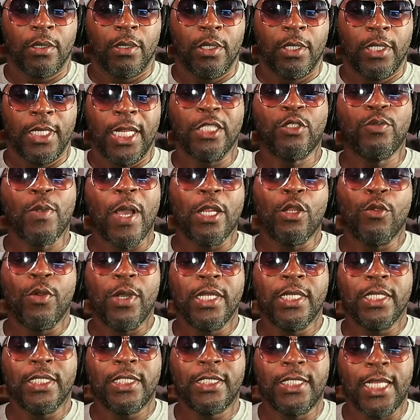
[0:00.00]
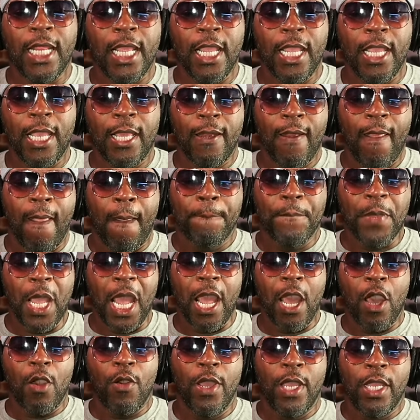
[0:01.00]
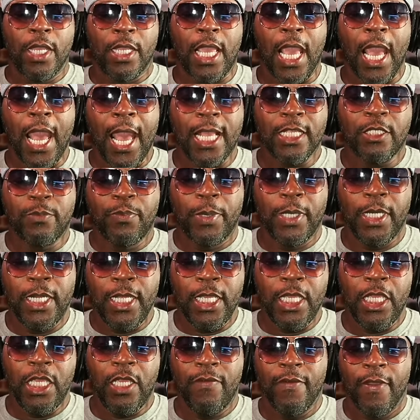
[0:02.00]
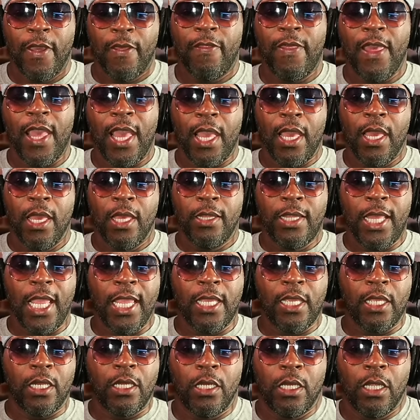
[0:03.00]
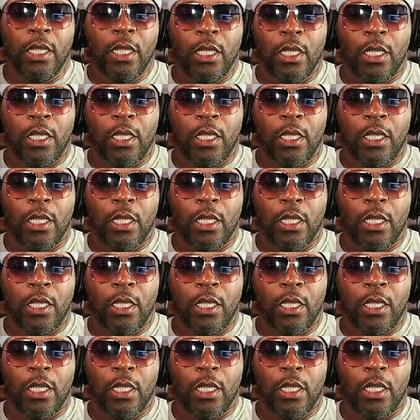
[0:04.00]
That's why I don't understand how guys believe that they can,